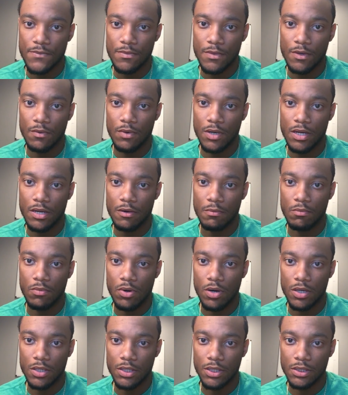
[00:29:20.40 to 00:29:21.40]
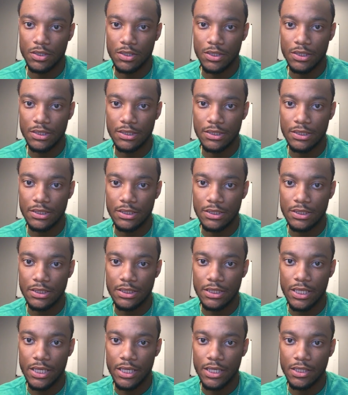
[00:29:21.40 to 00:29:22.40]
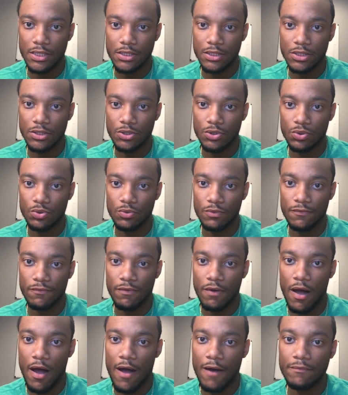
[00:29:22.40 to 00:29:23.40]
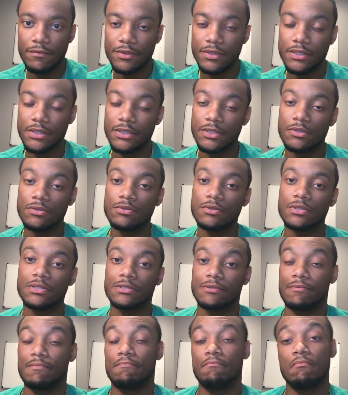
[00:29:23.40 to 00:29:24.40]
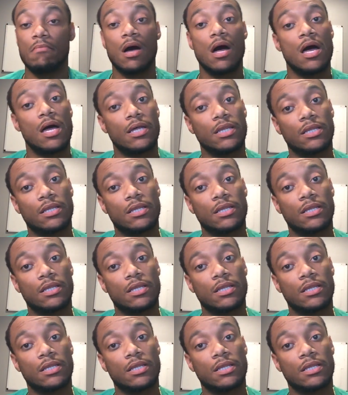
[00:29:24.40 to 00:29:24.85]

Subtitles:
What kind of marketing does it take to do 5 deals a month?